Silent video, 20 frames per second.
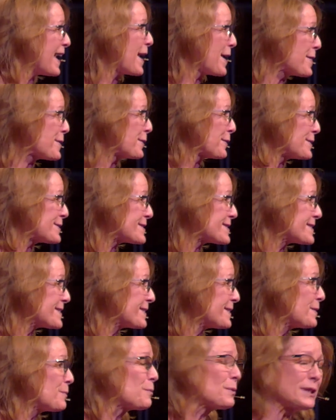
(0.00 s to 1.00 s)

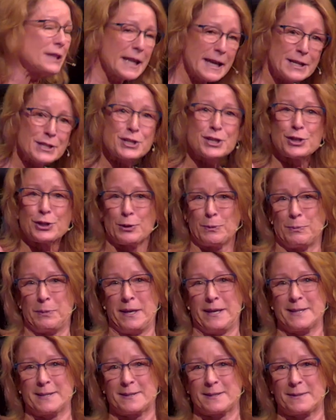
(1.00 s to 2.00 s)
others, relational
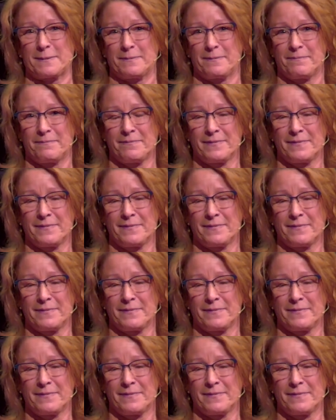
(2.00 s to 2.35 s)
peace.